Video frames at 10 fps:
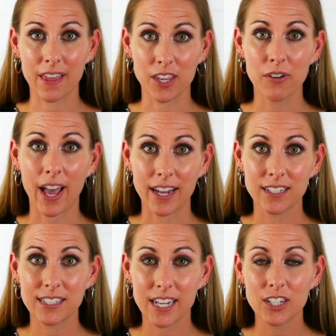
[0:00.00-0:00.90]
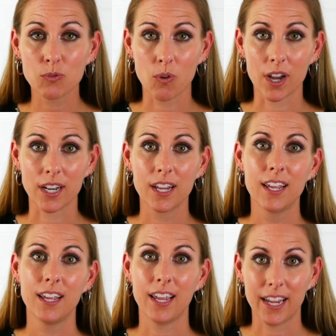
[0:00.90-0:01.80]
that you had in stage
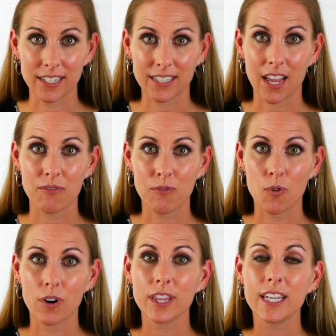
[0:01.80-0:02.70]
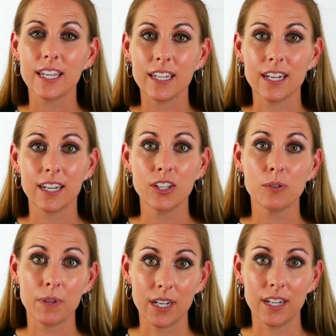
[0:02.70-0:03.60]
1, except for the heat and
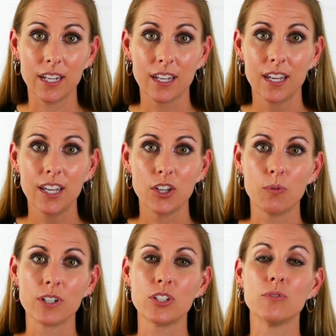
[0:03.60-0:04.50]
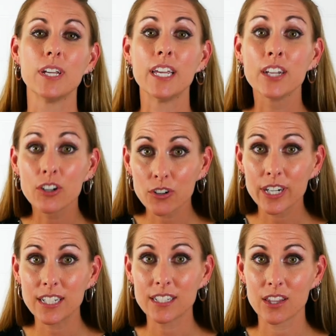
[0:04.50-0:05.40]
humidity. You want to
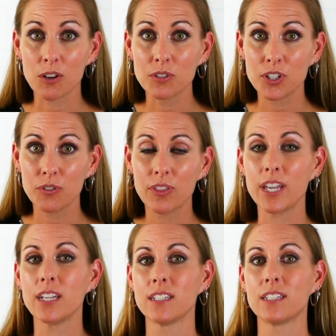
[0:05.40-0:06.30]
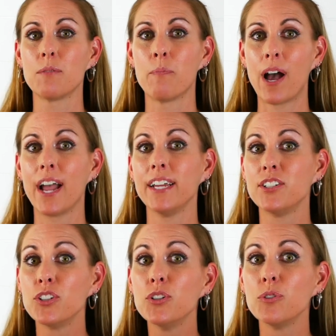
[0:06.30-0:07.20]
increase those 2 things by
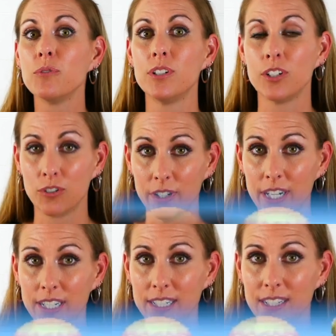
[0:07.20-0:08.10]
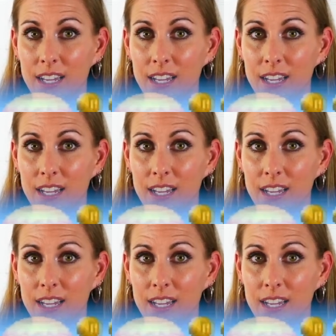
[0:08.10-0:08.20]
2 degrees.